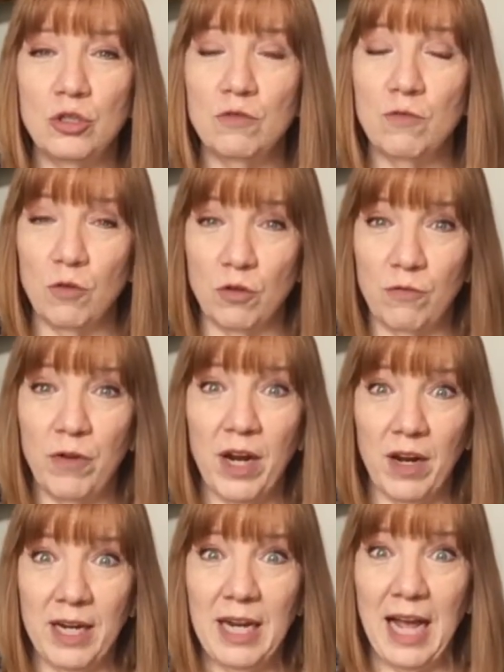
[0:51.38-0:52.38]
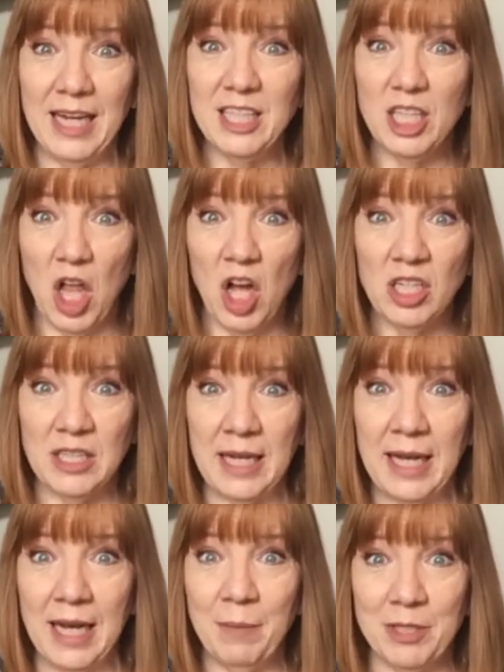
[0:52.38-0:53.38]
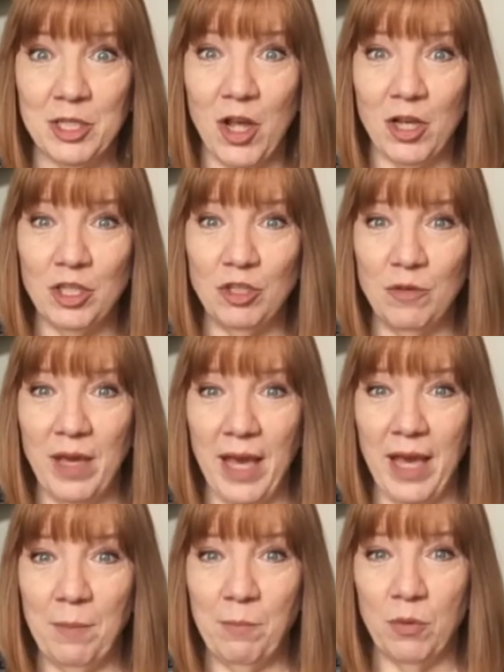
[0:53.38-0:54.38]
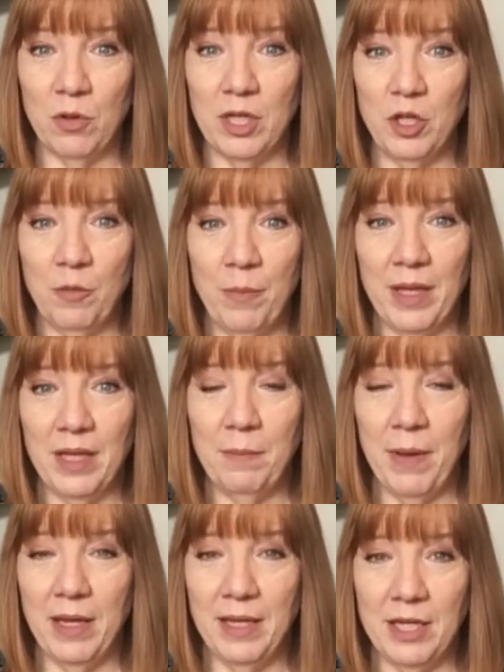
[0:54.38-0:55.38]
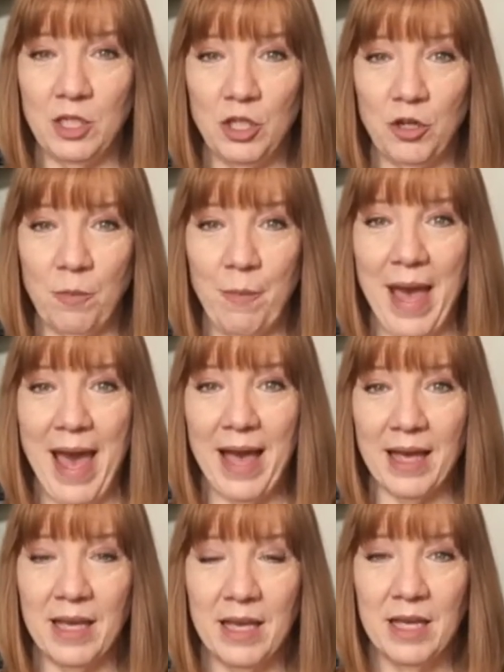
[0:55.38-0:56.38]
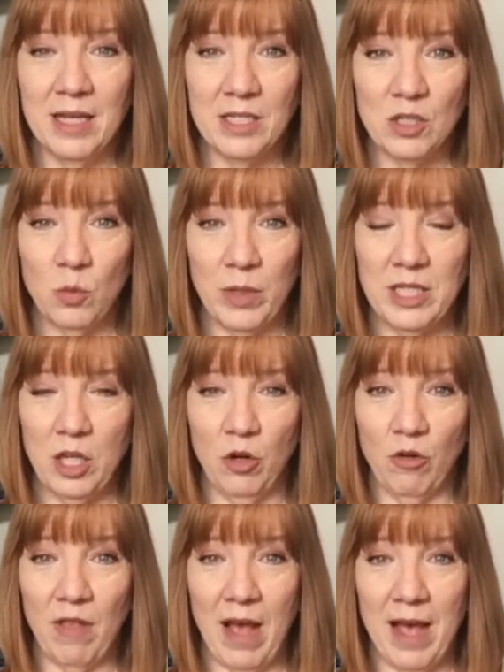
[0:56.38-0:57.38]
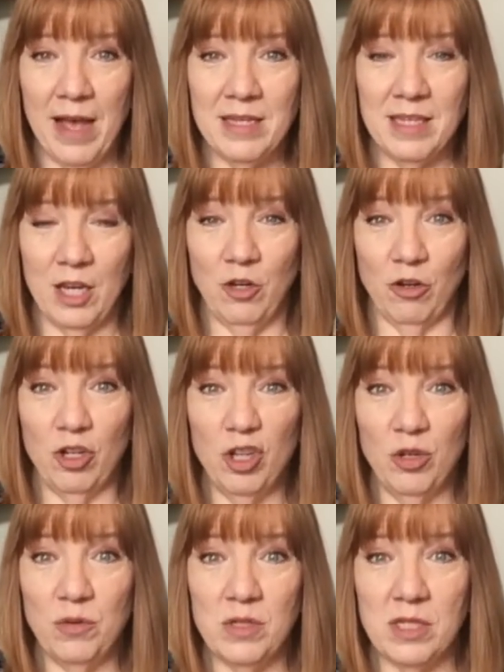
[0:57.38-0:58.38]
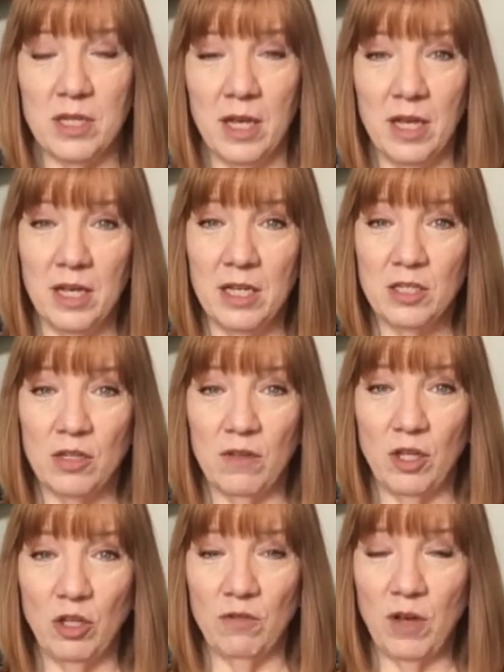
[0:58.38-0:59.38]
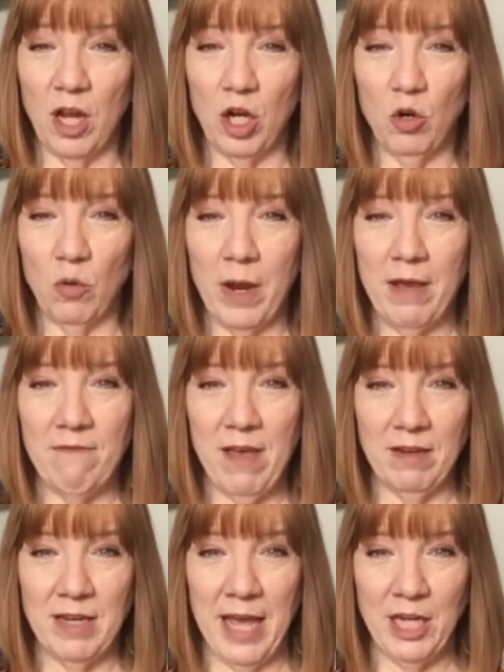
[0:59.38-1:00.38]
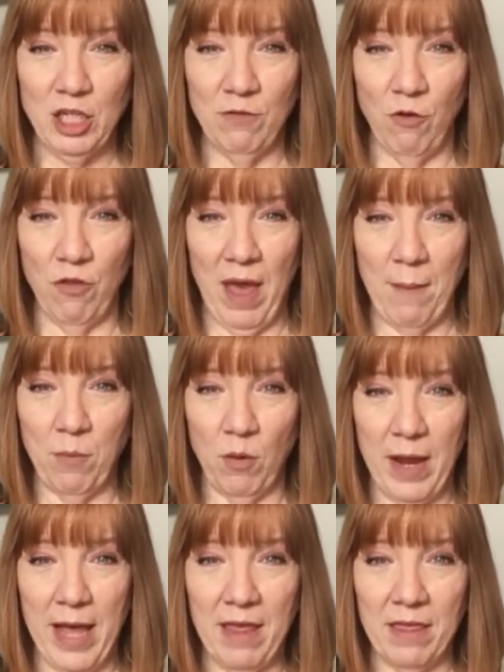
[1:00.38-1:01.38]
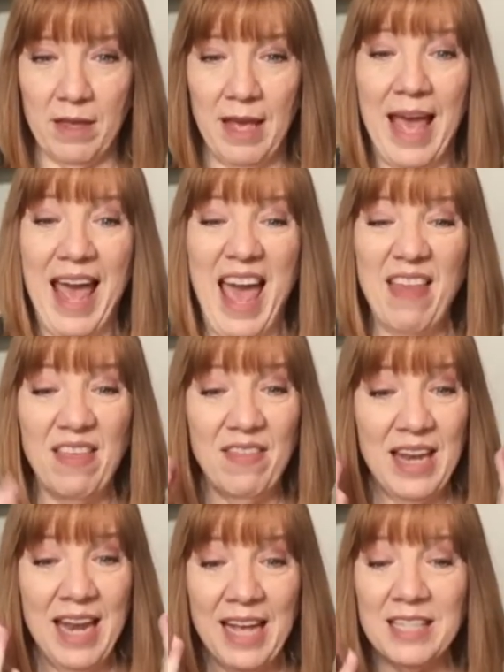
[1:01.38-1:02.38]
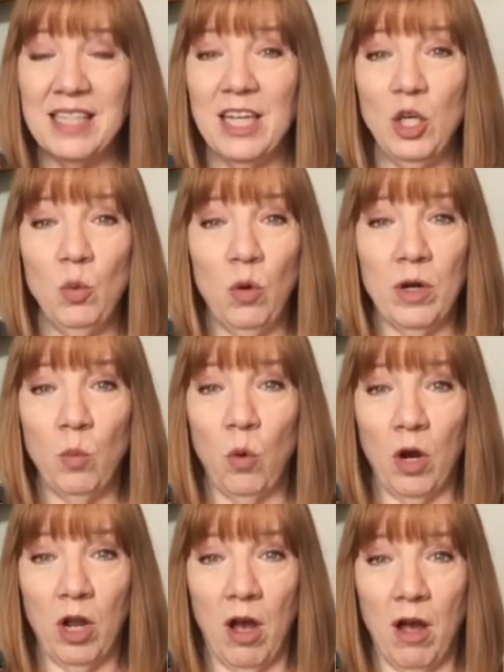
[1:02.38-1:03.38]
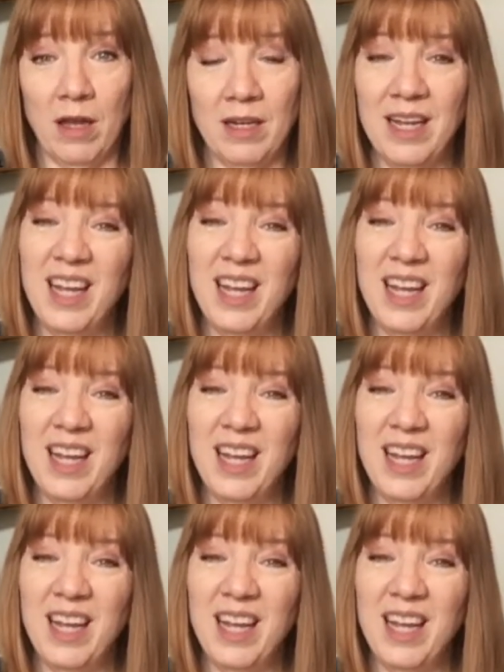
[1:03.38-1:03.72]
for a very nice long time, as long as you can, pulling your belly button into your back, squeezing your thighs and your glutes so that you've got a great foundation for that breath. And then the next thing you want to work on